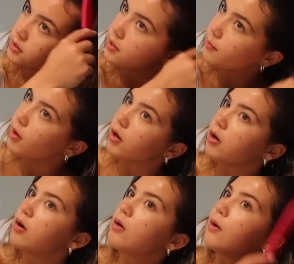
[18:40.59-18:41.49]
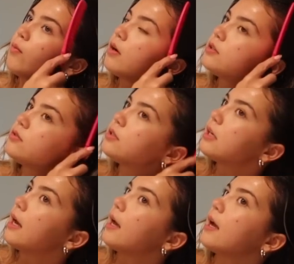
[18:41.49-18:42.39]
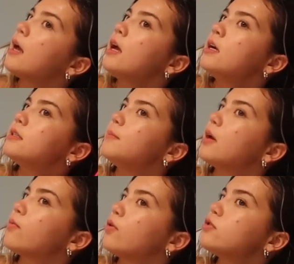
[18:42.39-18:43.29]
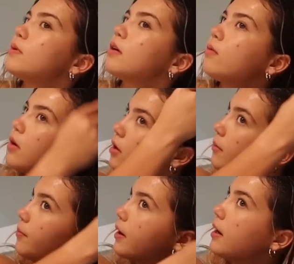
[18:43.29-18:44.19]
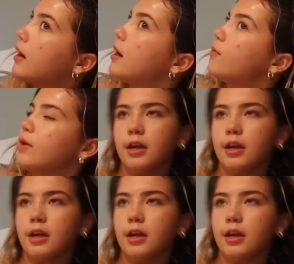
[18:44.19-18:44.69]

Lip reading: tomorrow. I wanted to today to make rosemary water, but we